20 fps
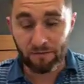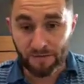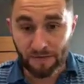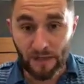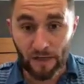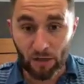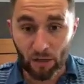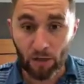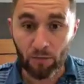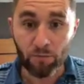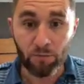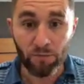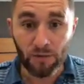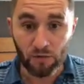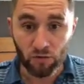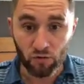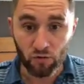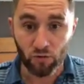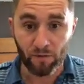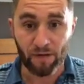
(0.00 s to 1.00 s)
Then I
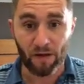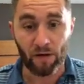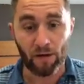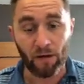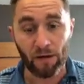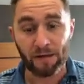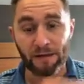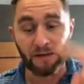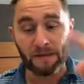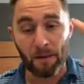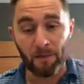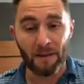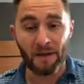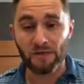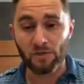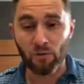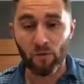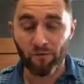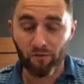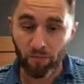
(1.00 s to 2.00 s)
make sure that I get
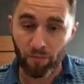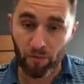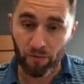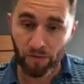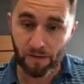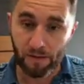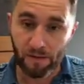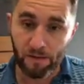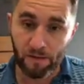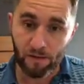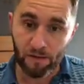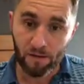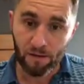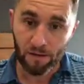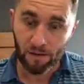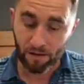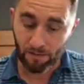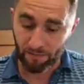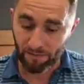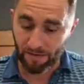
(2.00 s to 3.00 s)
back to everybody
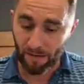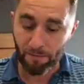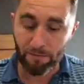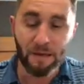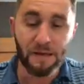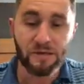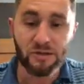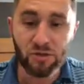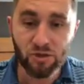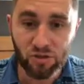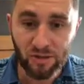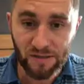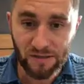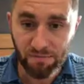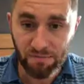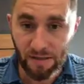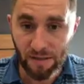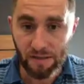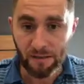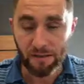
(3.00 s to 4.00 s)
that messages
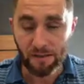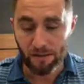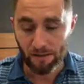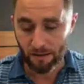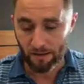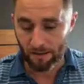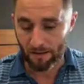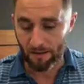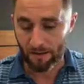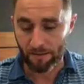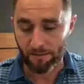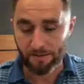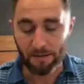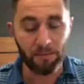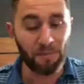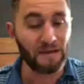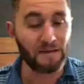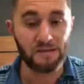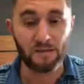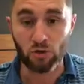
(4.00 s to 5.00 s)
me,
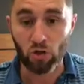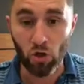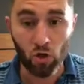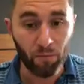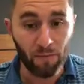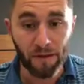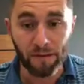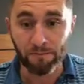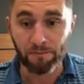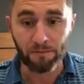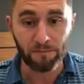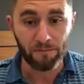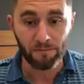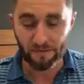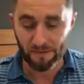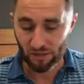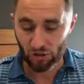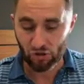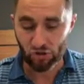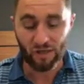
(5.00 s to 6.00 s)
that makes a
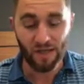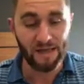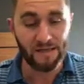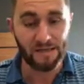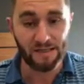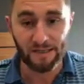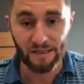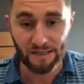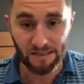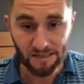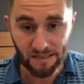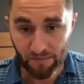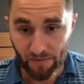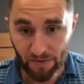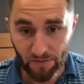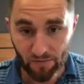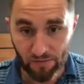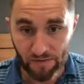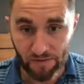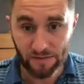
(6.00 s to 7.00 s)
comment, that shares an
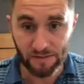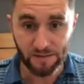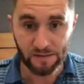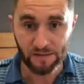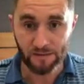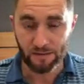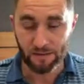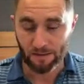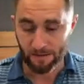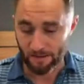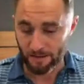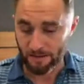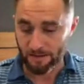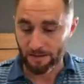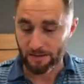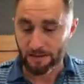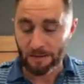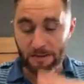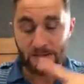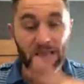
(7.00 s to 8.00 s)
experience.
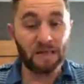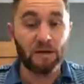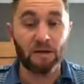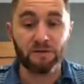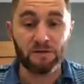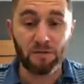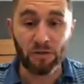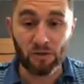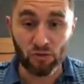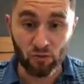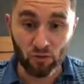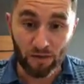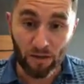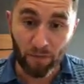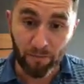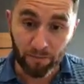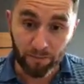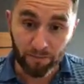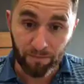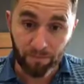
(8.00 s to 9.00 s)
Then I have to make sure that
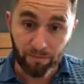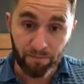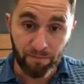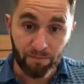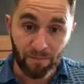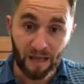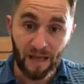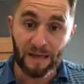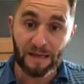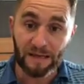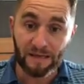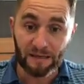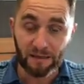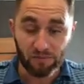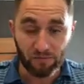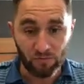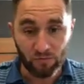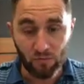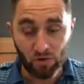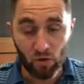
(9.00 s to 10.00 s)
I'm planning
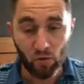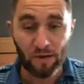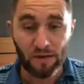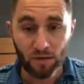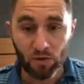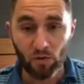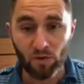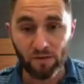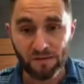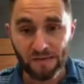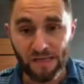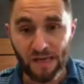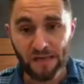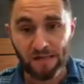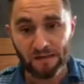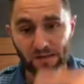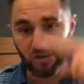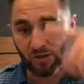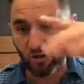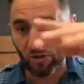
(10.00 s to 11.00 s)
and doing
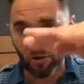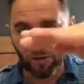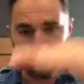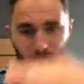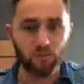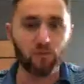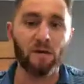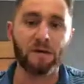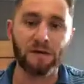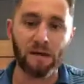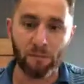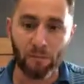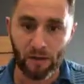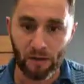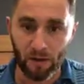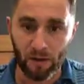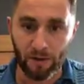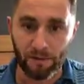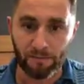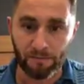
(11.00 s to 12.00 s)
content. So, you know, that's right down my
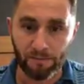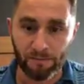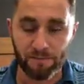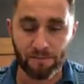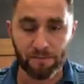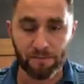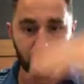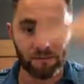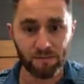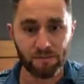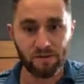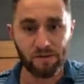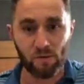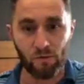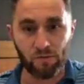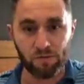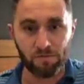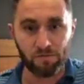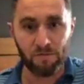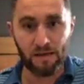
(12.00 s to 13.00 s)
line. So
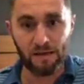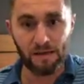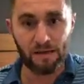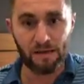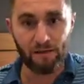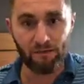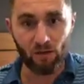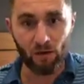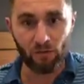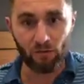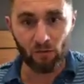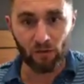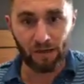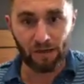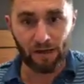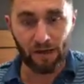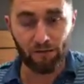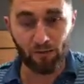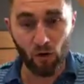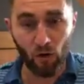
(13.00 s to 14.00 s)
it's me, if I'm not
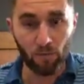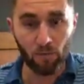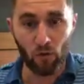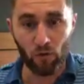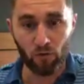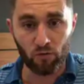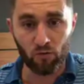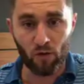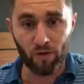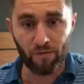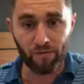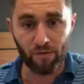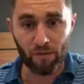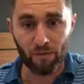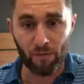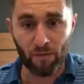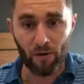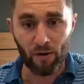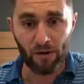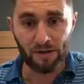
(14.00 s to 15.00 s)
in the right
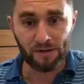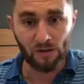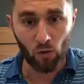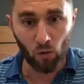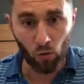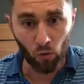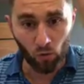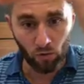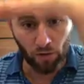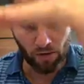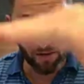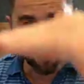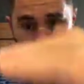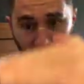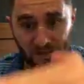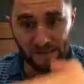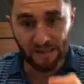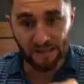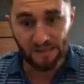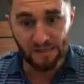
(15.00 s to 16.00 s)
frame of mind, all of
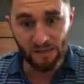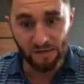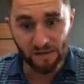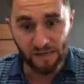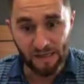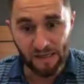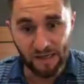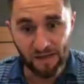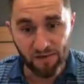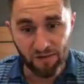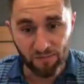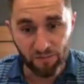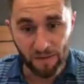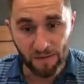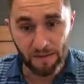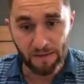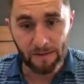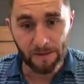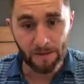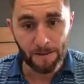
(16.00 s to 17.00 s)
those things underneath
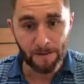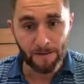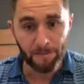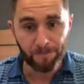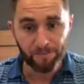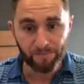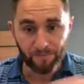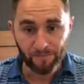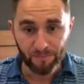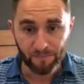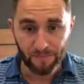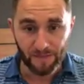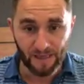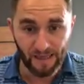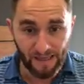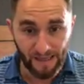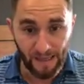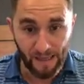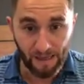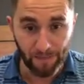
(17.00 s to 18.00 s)
me
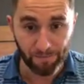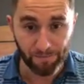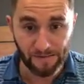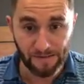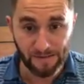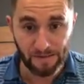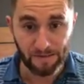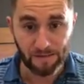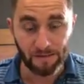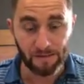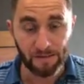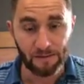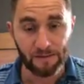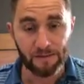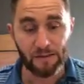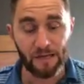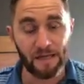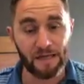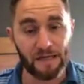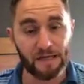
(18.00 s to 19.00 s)
collapse.
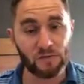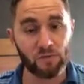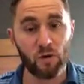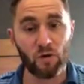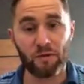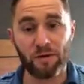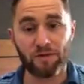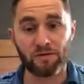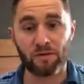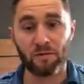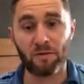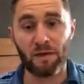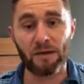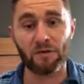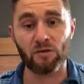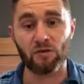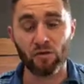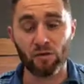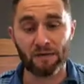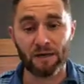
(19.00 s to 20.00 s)
And that's why we have to
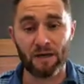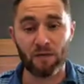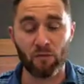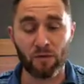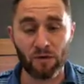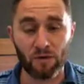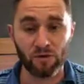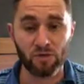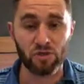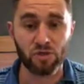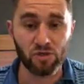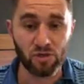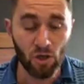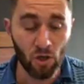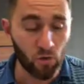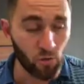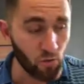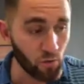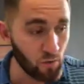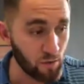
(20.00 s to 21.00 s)
make sure that we are
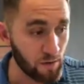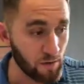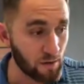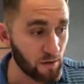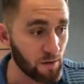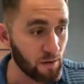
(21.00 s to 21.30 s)
so